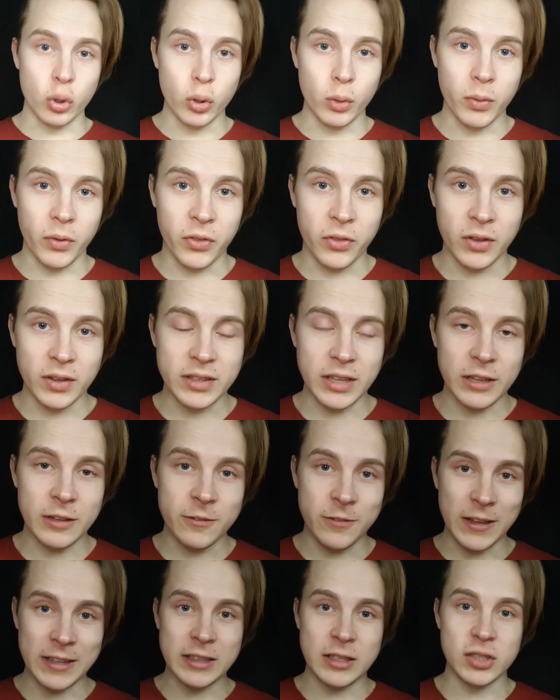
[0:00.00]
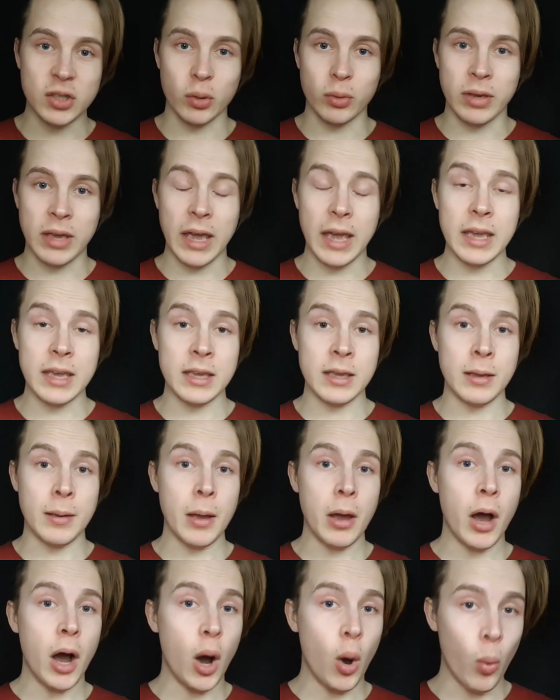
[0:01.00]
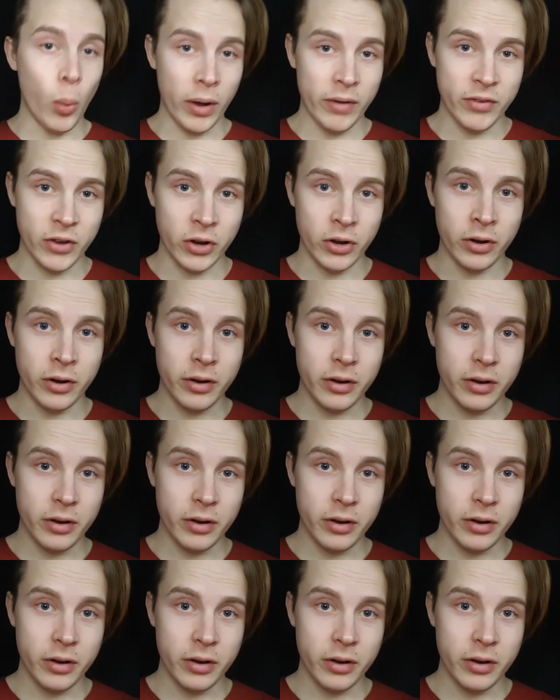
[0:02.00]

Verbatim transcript: you would think that fat is okay. However,